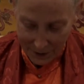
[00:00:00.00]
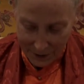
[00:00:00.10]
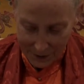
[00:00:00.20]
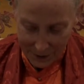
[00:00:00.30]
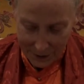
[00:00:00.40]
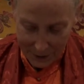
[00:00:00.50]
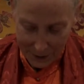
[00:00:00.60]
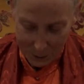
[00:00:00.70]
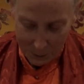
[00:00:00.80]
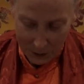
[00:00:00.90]
It's a
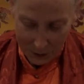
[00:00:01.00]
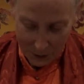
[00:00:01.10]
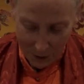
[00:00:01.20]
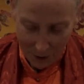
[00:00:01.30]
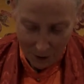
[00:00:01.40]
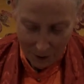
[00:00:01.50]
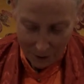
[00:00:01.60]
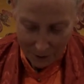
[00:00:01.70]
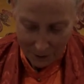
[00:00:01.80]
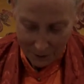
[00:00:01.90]
little bit
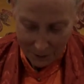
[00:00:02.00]
long.